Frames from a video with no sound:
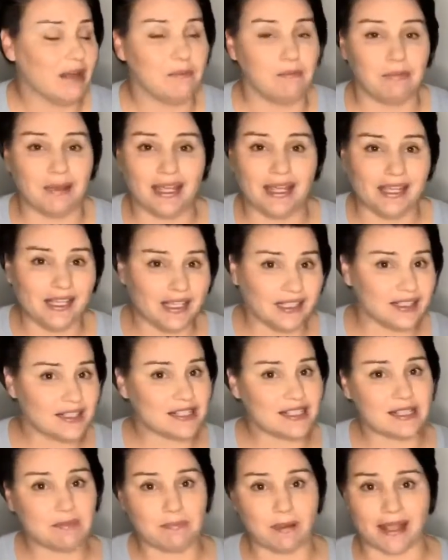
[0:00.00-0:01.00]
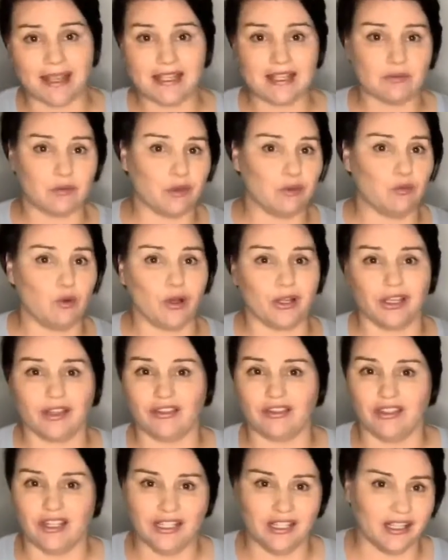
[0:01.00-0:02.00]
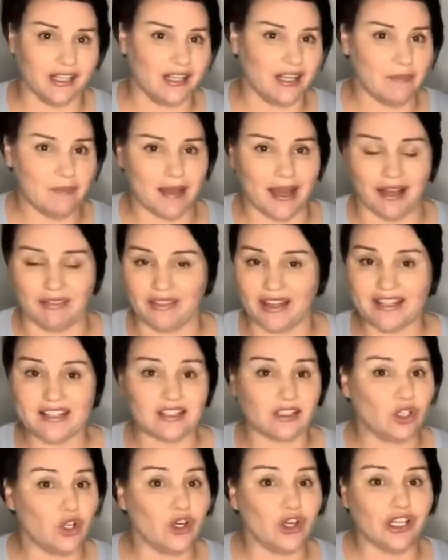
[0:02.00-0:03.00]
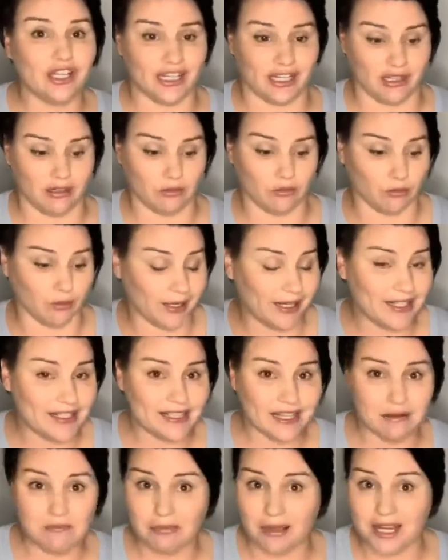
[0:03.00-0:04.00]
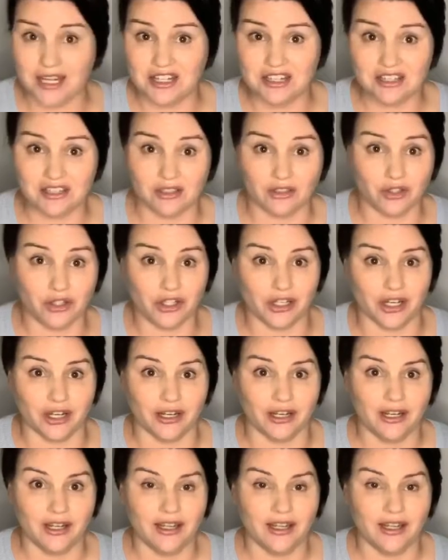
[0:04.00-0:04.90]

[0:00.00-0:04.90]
Being in the space with what you're thinking about, that's learning. Read 10 pages and learn it.